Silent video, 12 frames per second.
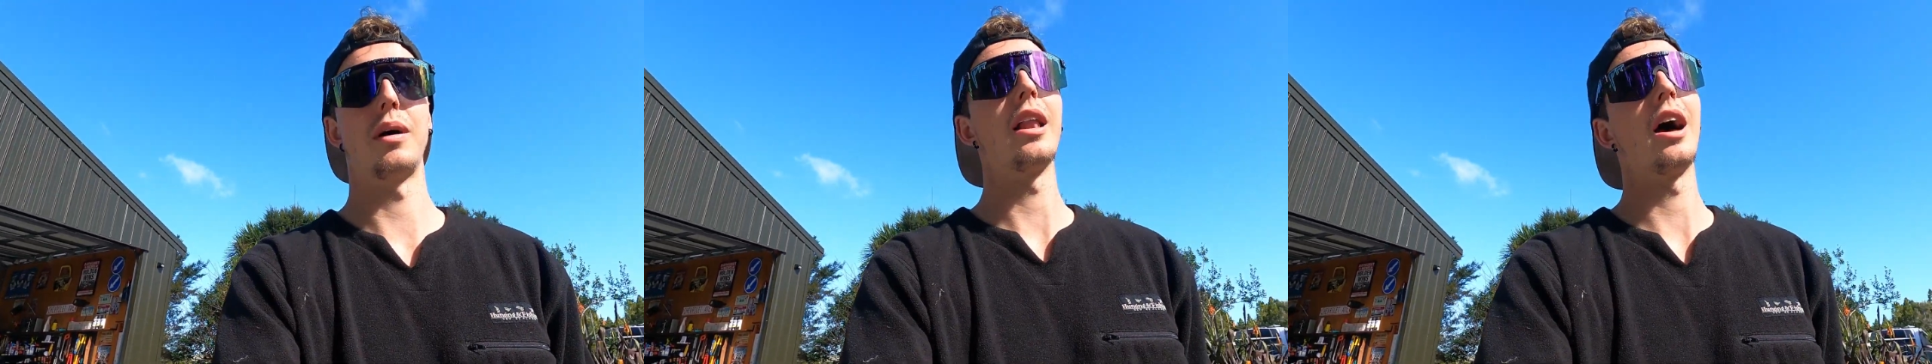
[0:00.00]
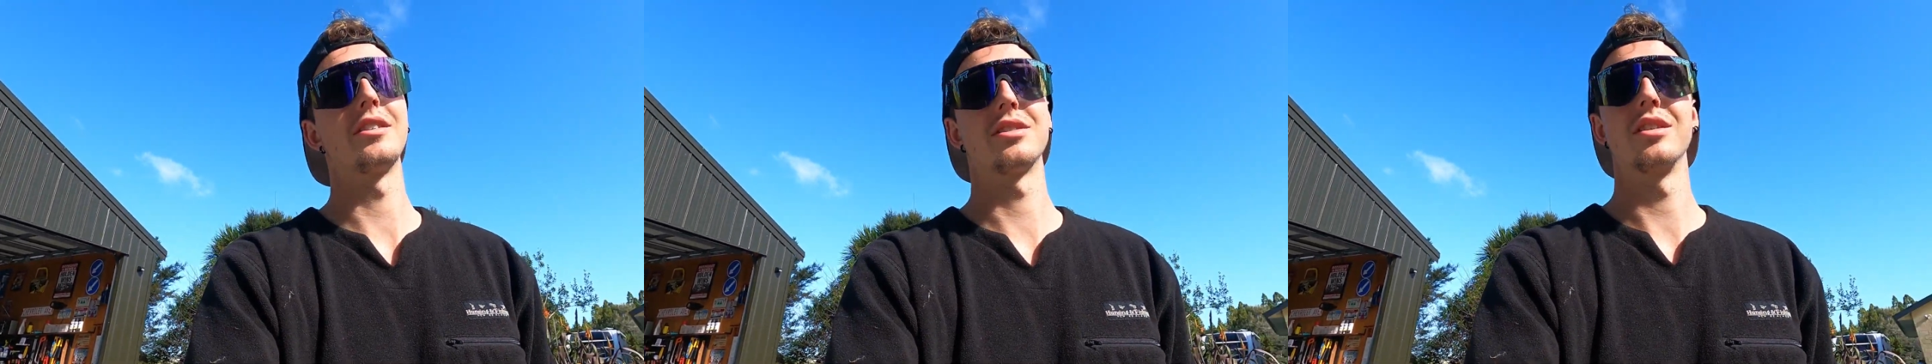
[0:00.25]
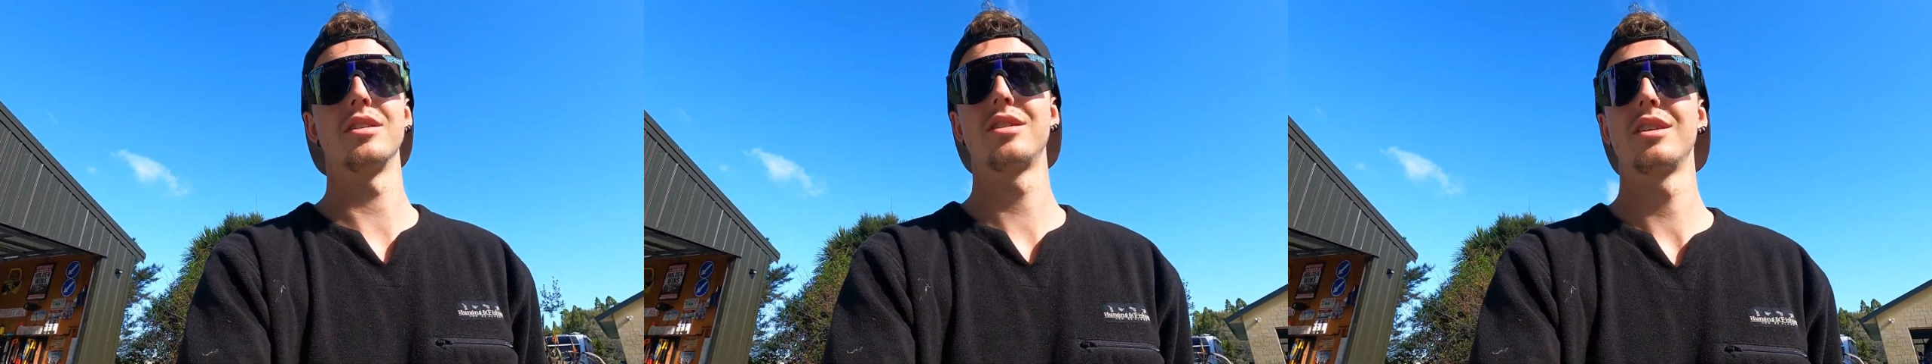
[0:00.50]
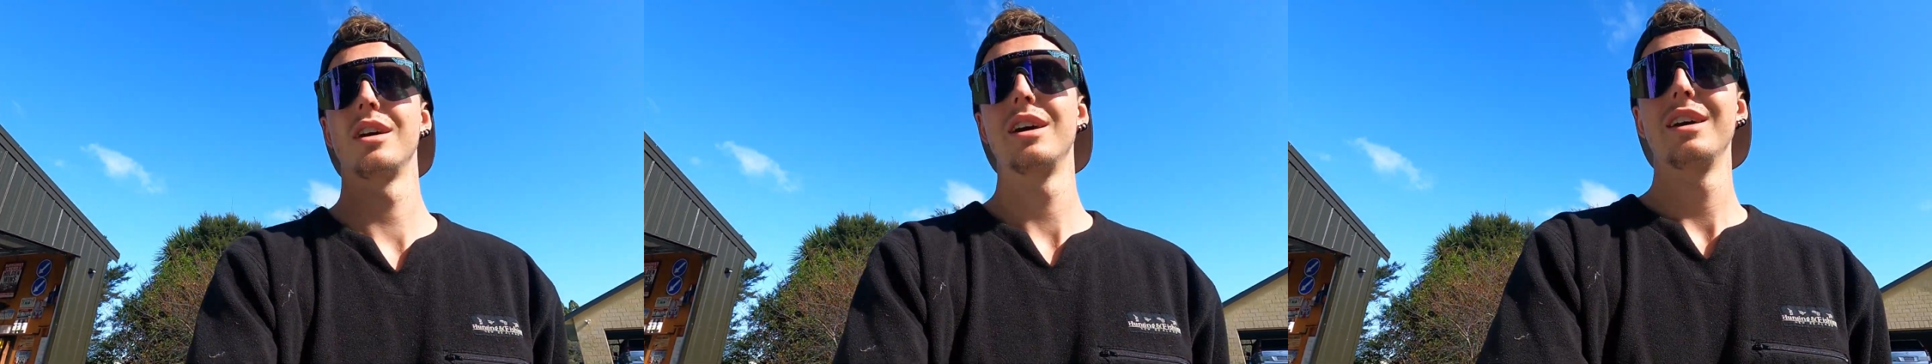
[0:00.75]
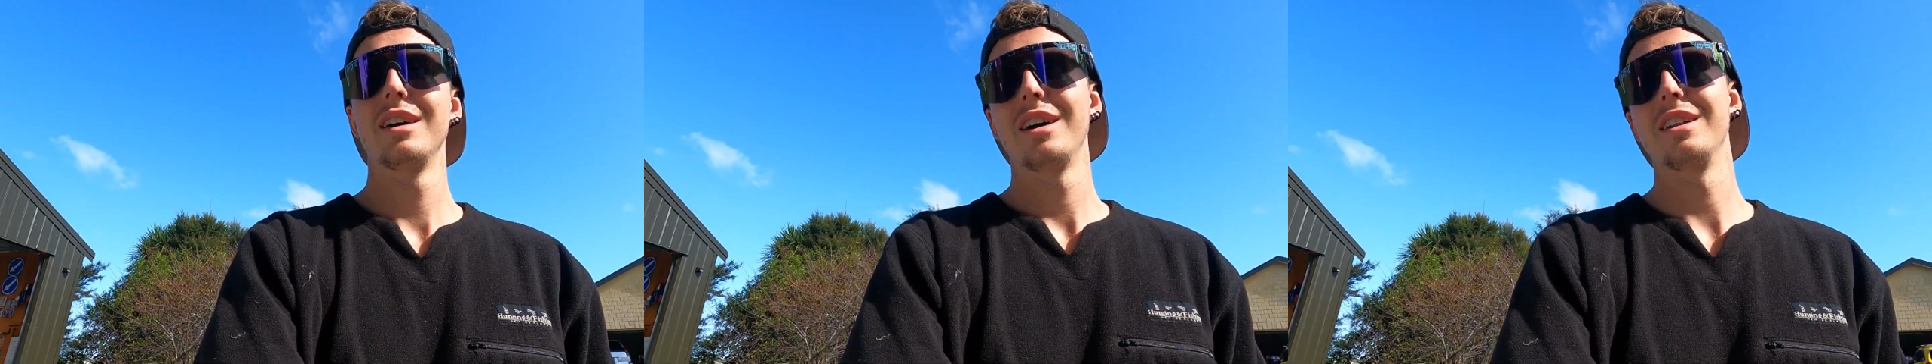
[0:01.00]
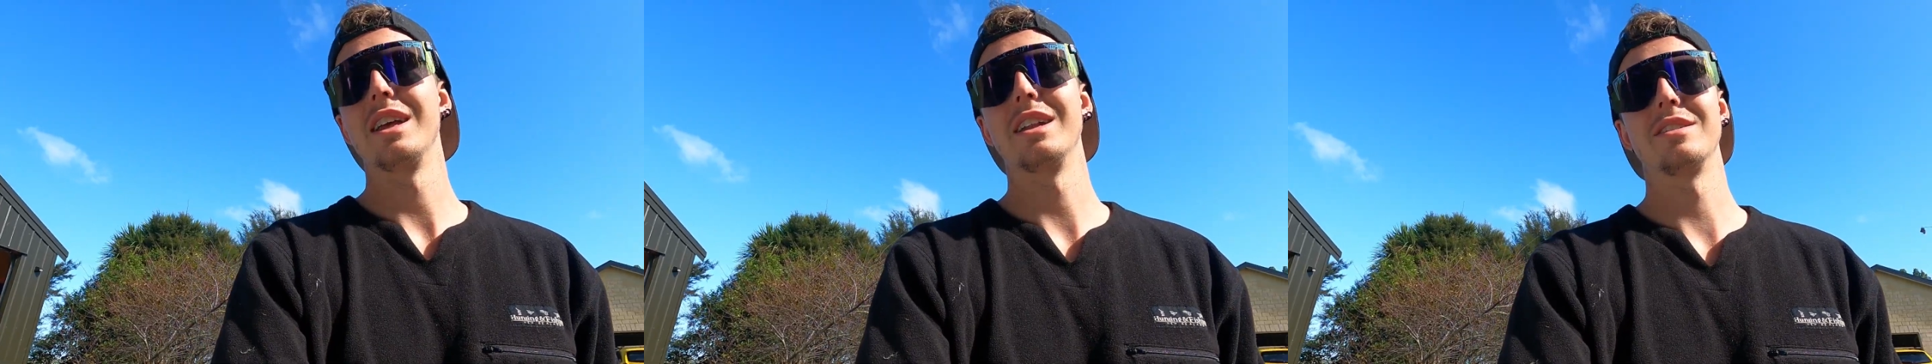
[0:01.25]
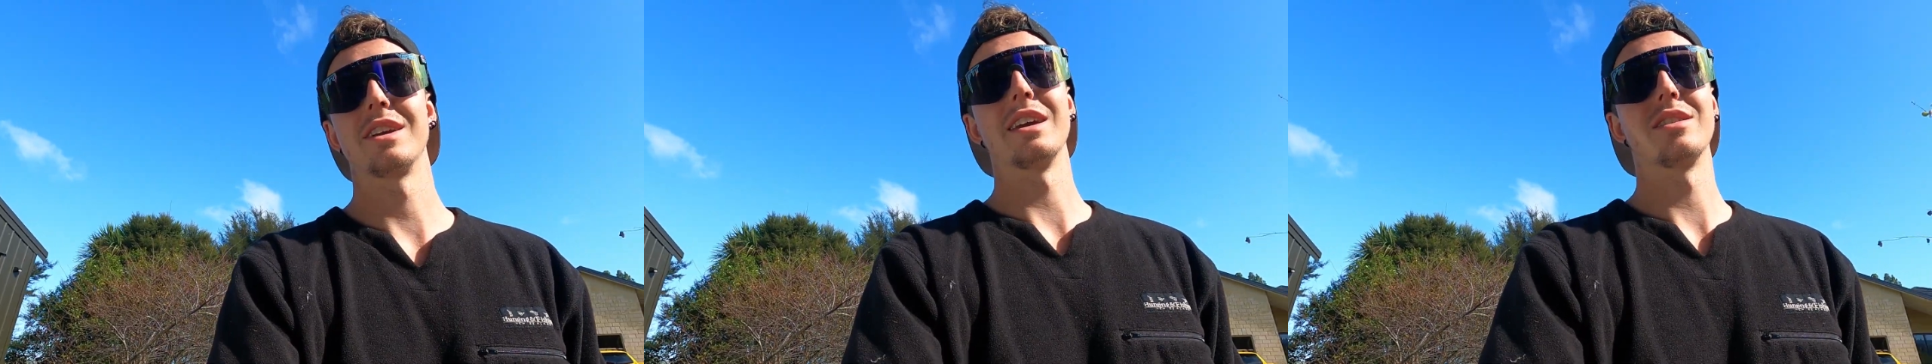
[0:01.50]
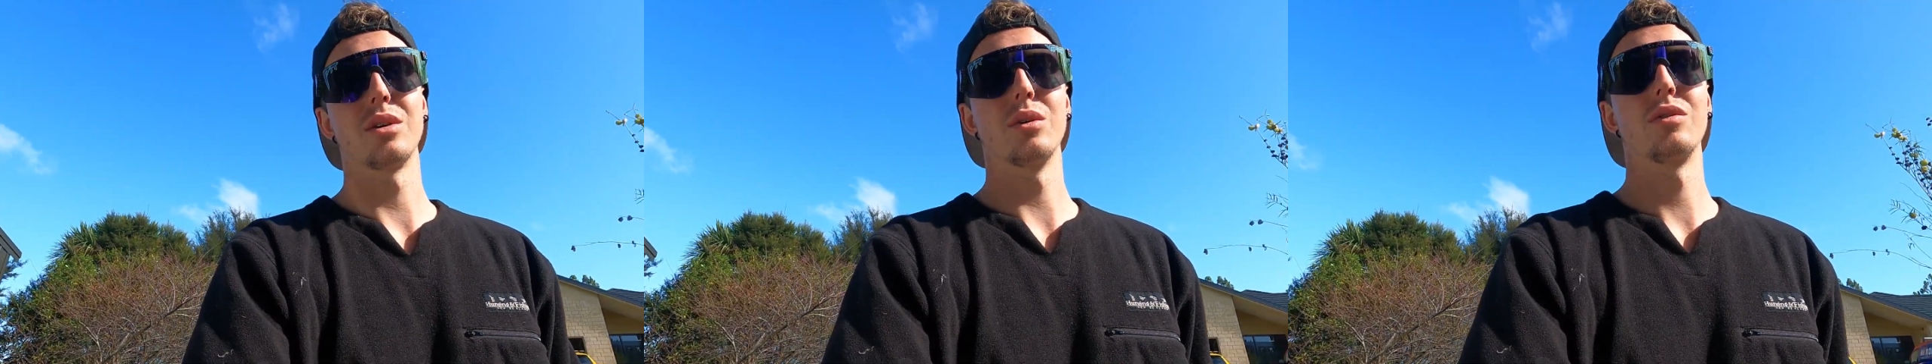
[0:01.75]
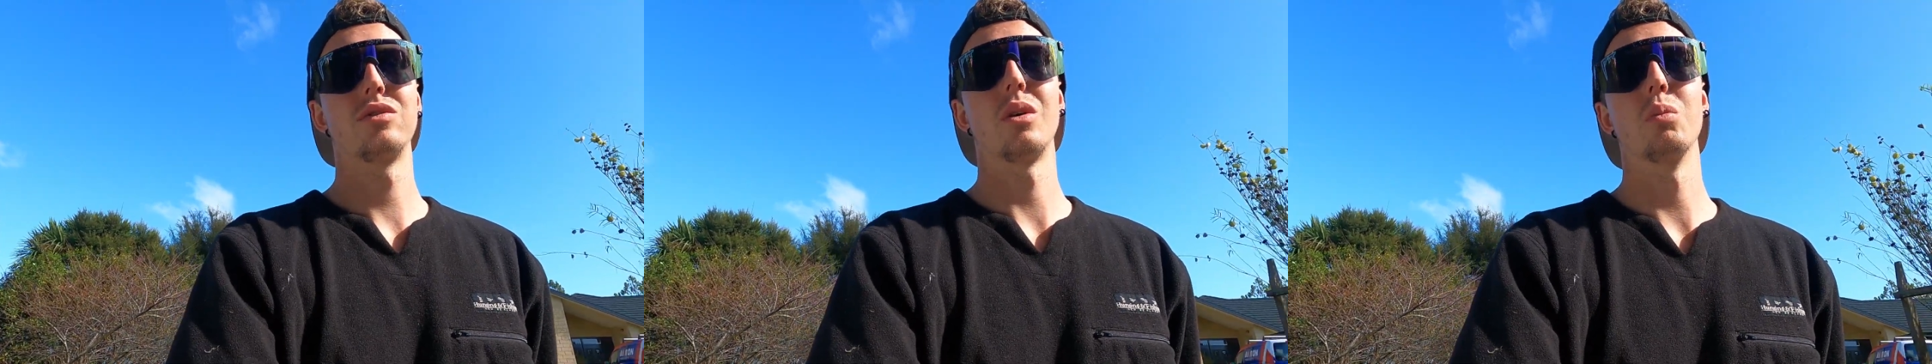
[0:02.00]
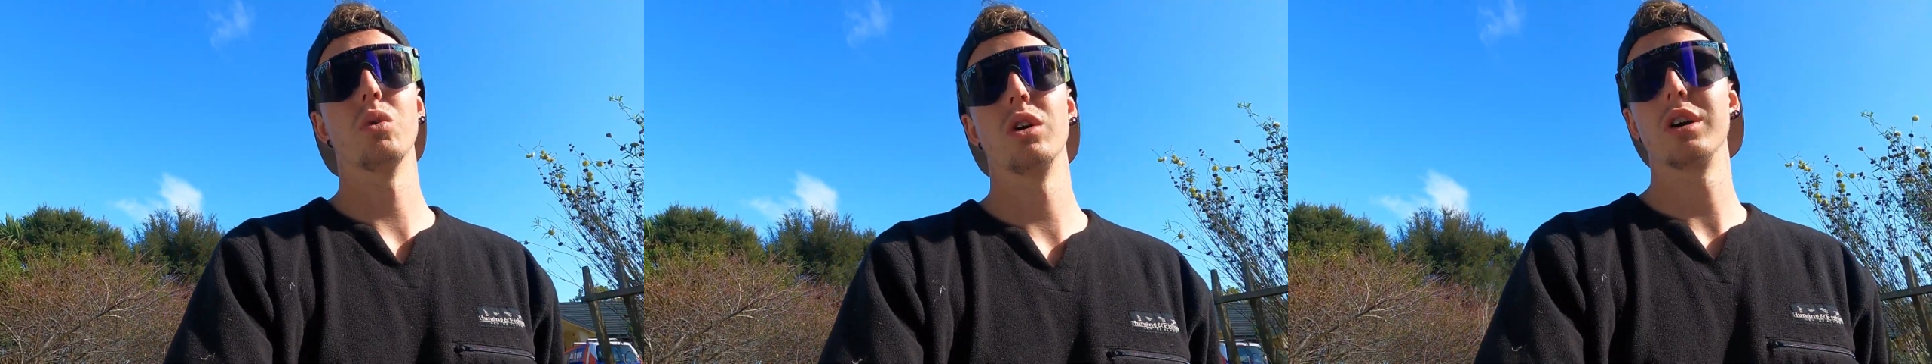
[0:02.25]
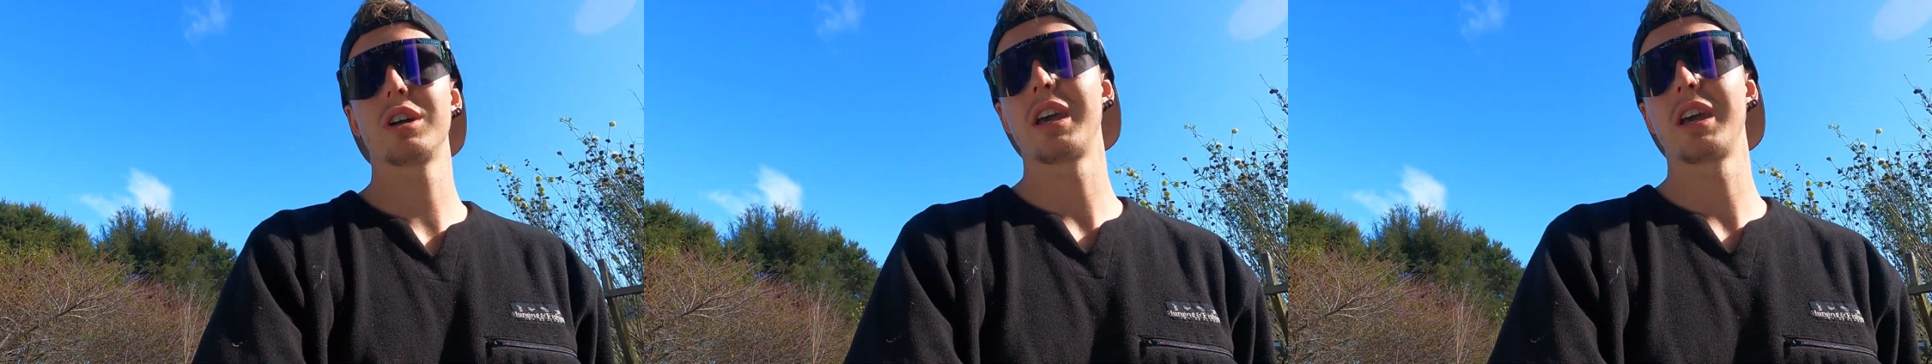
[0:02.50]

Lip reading: license. I need it to get to and from work,